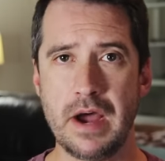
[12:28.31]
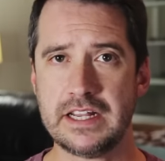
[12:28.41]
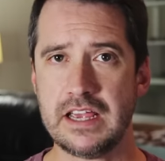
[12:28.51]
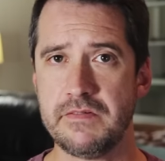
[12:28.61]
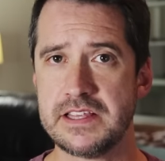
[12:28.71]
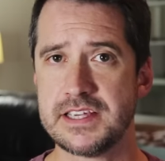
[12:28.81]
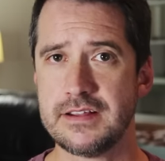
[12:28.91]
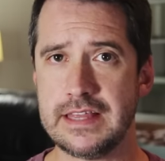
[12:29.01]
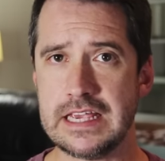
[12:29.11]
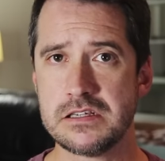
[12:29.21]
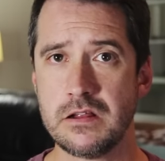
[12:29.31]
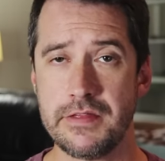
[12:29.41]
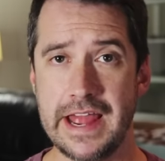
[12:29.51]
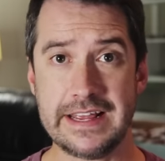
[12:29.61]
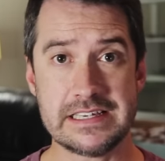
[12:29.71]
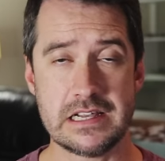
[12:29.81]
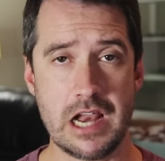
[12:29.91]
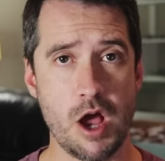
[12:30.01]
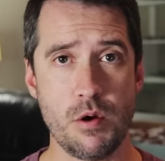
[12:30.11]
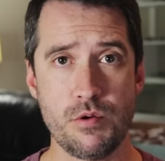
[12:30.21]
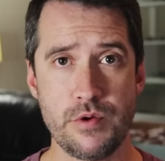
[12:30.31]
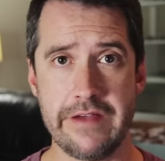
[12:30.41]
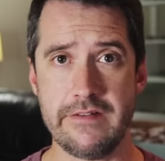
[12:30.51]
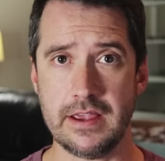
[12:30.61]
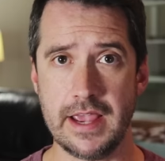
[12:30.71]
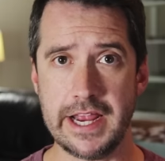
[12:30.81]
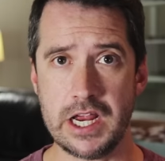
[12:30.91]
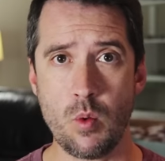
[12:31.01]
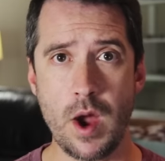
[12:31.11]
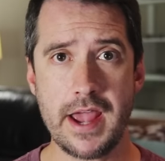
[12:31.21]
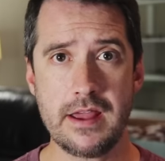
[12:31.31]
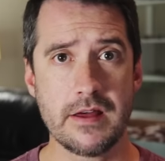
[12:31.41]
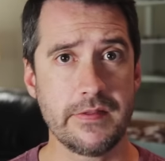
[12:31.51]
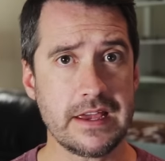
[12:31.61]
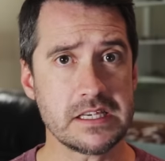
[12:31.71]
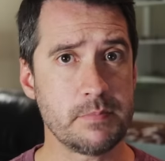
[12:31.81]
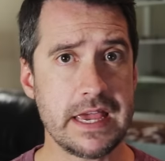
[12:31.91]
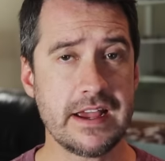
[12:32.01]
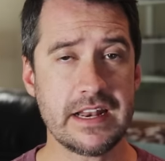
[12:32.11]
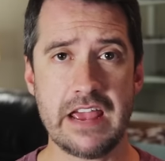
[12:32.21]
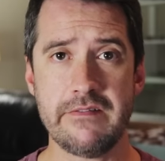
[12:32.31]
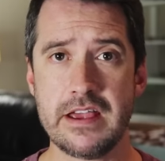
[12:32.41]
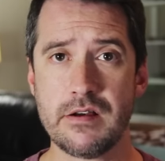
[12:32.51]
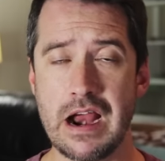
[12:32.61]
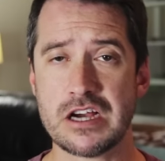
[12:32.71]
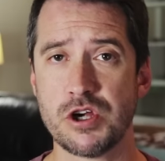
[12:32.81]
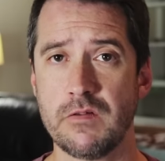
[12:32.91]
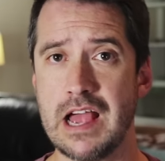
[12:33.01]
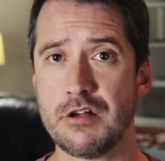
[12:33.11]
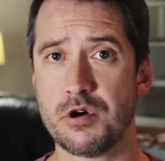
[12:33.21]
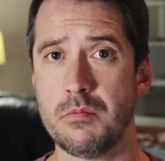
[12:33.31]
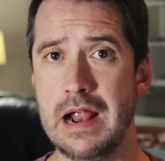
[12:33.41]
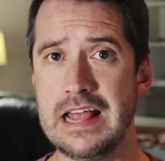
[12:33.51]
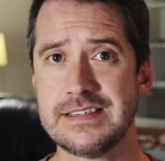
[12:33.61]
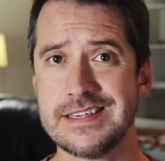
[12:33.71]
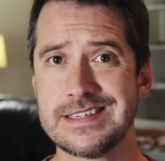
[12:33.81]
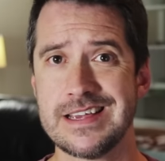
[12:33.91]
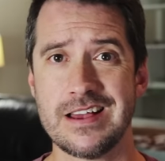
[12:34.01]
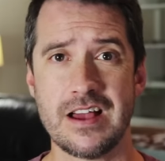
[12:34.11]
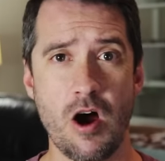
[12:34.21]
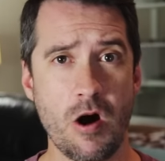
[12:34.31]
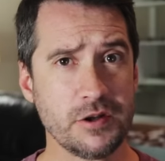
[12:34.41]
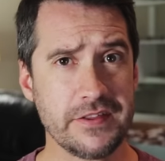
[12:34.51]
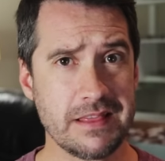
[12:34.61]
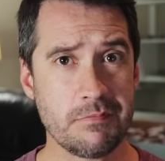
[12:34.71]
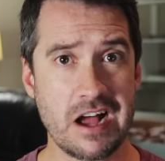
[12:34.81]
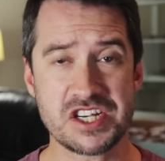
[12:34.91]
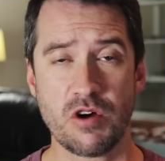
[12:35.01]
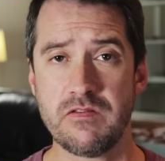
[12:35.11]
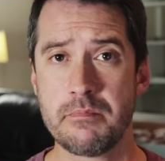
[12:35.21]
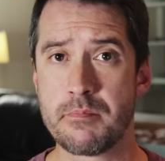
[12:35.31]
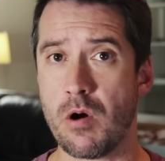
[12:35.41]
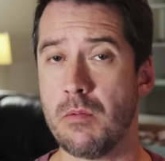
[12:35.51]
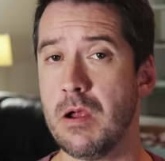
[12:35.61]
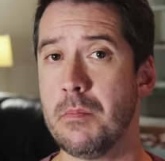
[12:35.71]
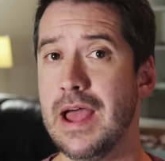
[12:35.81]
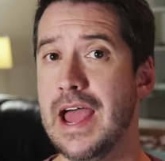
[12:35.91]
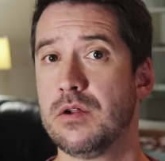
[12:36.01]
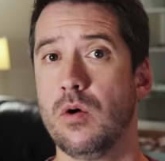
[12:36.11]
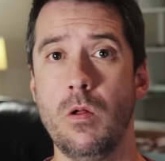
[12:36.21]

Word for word: But if it's a diesel that is low revving anyway, these big and heavy crankshaft counterbalances aren't that much of a problem at